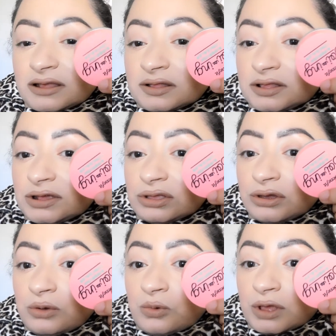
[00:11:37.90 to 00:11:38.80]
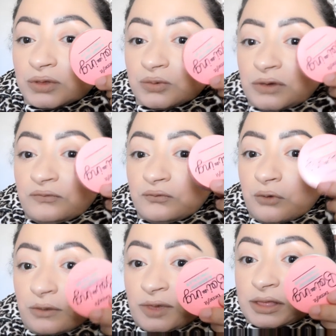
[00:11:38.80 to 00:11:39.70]
concealer was
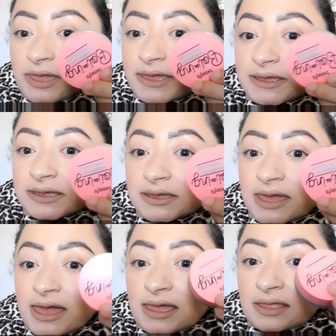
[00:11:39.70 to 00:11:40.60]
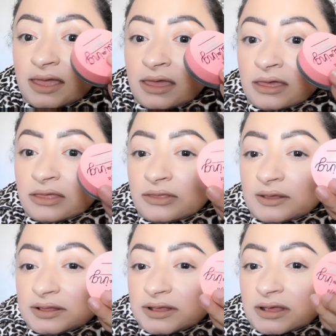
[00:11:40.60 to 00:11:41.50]
reformulated, and
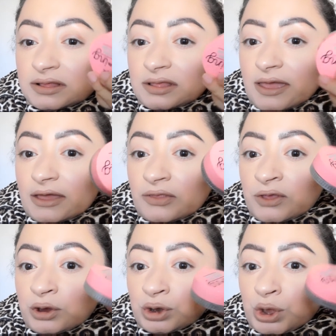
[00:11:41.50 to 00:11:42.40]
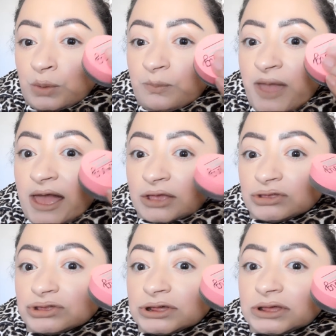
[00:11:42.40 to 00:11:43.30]
this is like their new
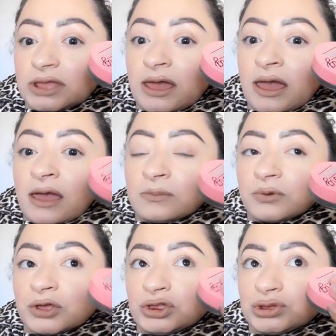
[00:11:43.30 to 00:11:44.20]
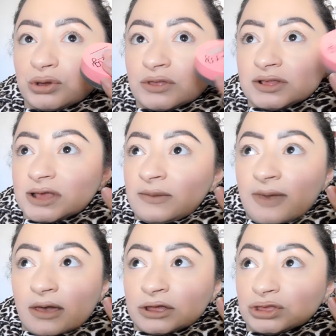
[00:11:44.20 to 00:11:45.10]
packaging. Pretty sure this came
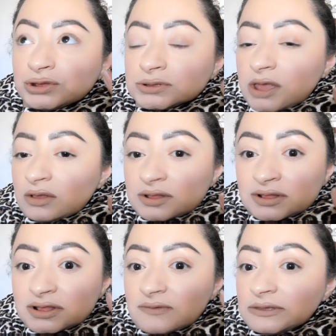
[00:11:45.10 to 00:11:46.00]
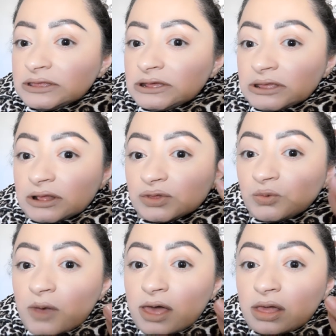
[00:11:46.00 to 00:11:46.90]
out in 2017 as
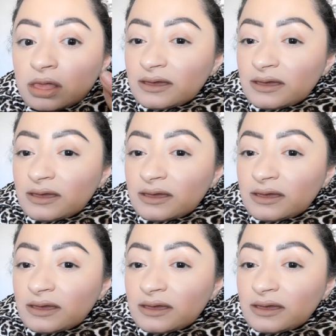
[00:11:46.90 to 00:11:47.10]
well.